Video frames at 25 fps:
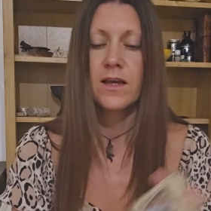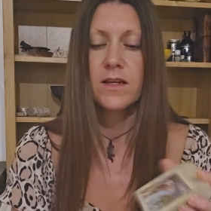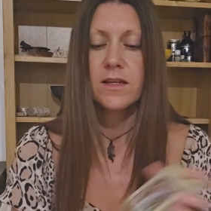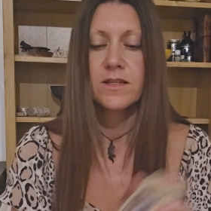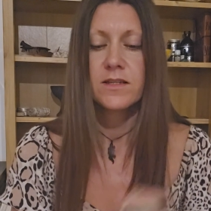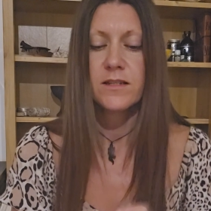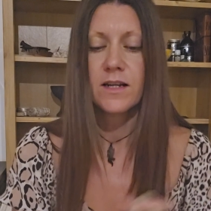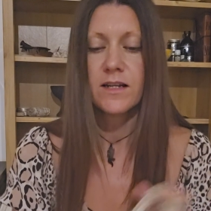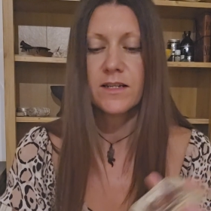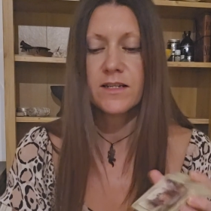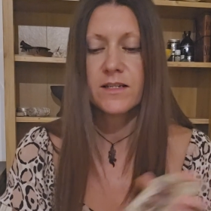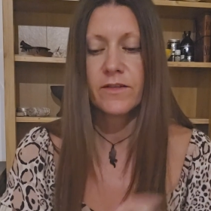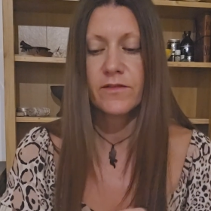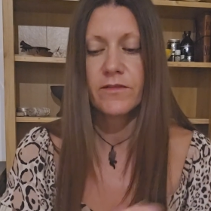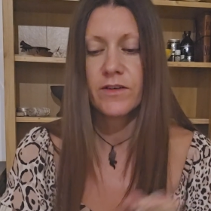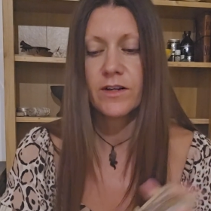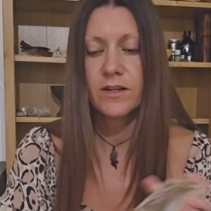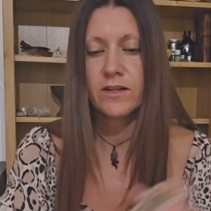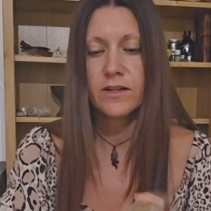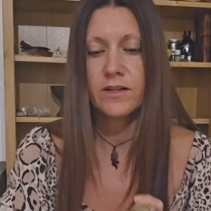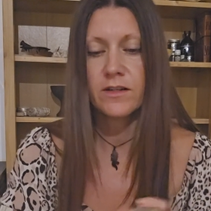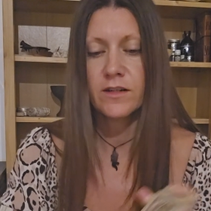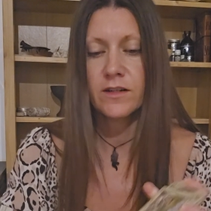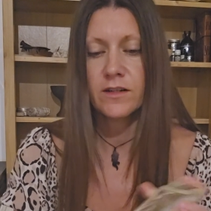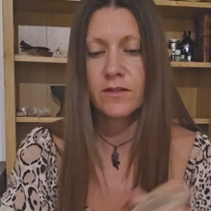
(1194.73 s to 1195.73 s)
So let's have a
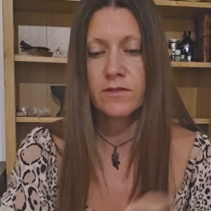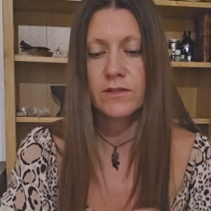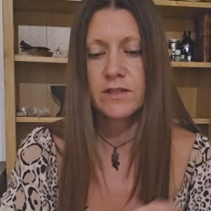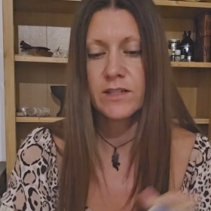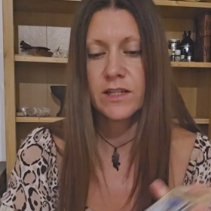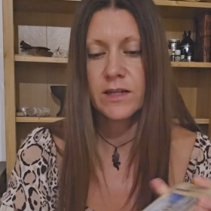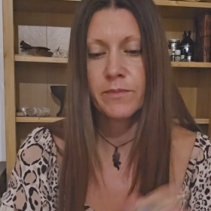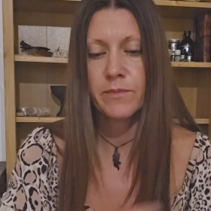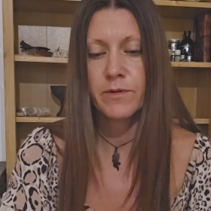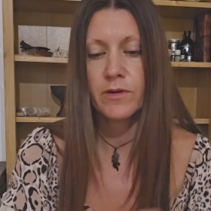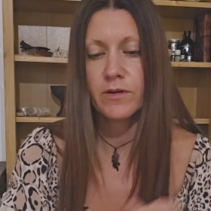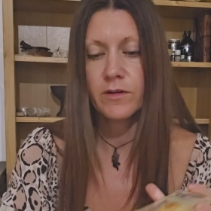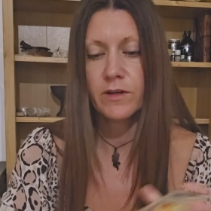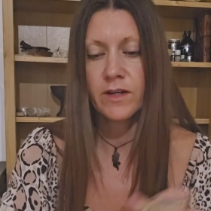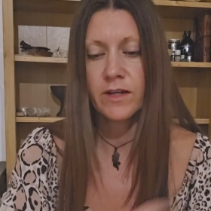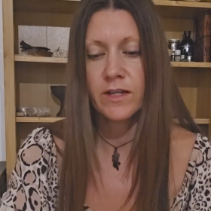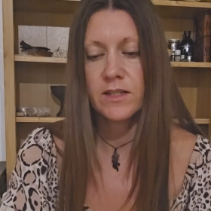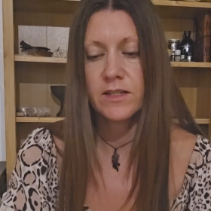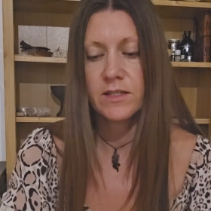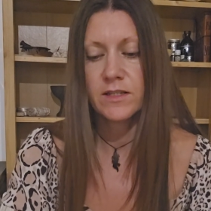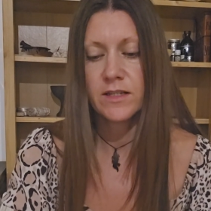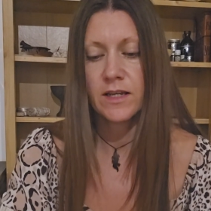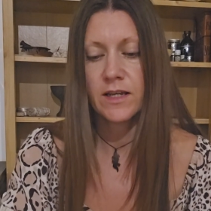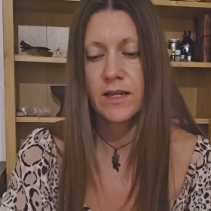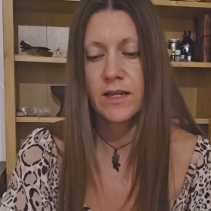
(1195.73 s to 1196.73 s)
little deeper look
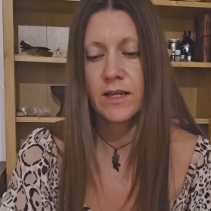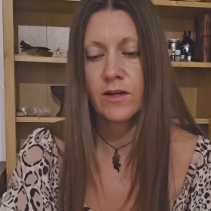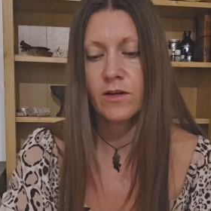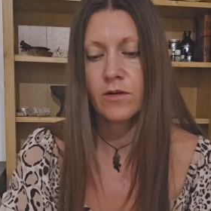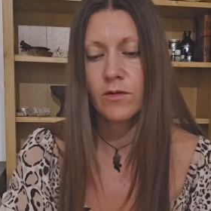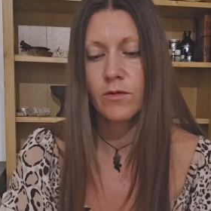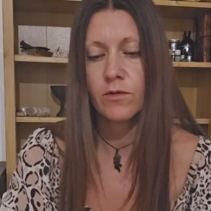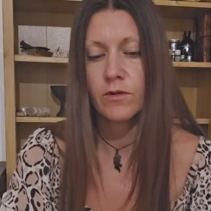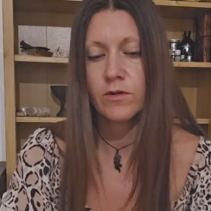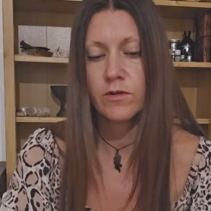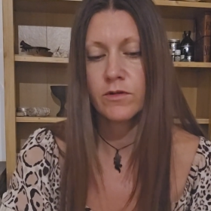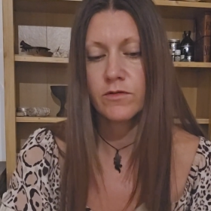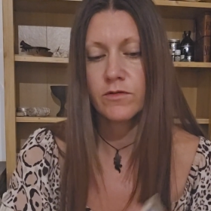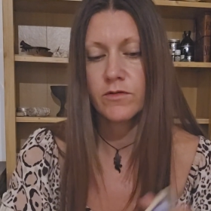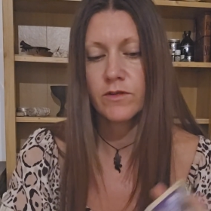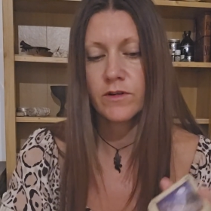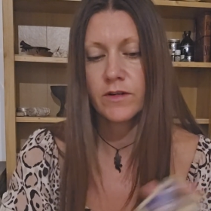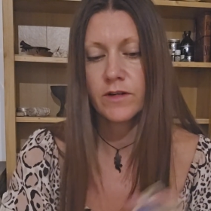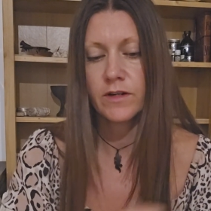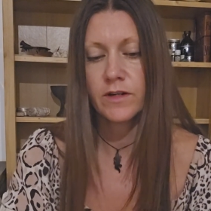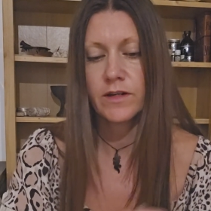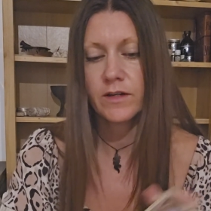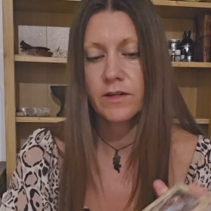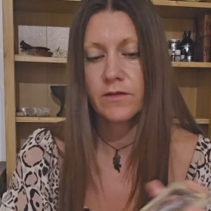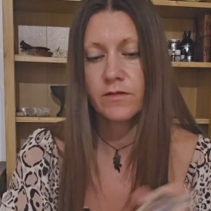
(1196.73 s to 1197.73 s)
into Ingors right
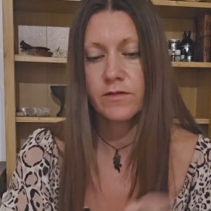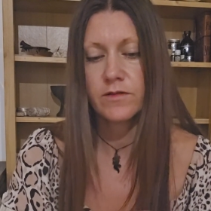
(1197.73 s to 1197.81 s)
now.